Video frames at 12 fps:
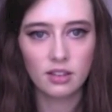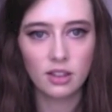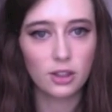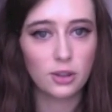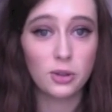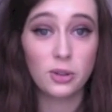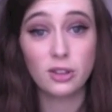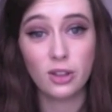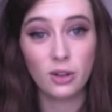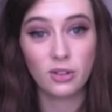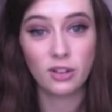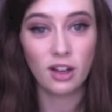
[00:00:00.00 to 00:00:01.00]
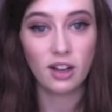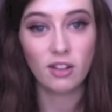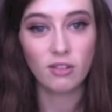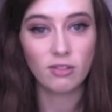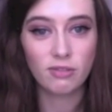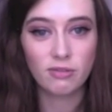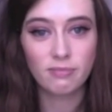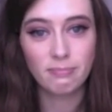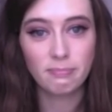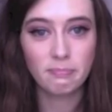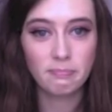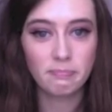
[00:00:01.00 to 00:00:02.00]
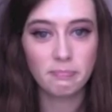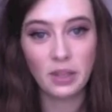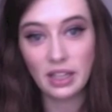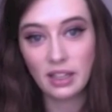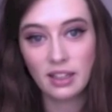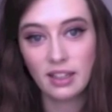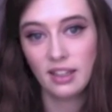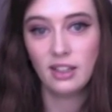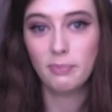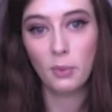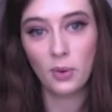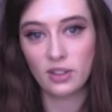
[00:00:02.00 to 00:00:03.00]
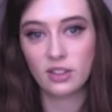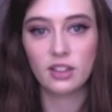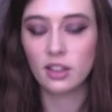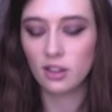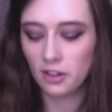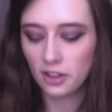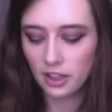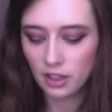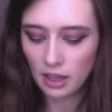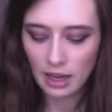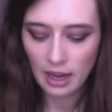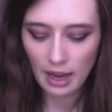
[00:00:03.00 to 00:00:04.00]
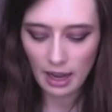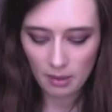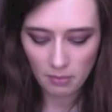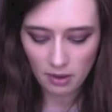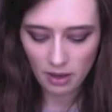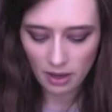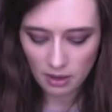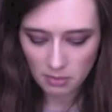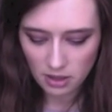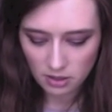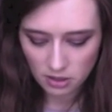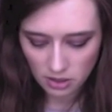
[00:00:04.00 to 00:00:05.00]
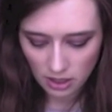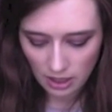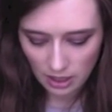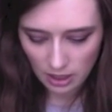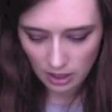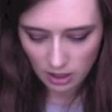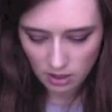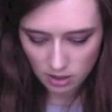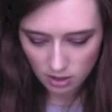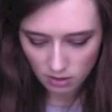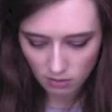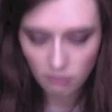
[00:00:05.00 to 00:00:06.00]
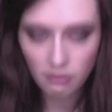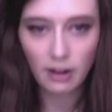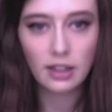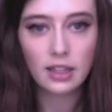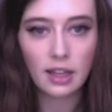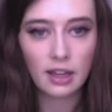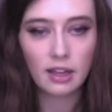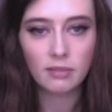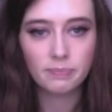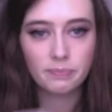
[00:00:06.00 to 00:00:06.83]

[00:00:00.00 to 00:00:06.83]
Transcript: a cool tone, kind of pinky porcelain colour. I am in the shade Very Light,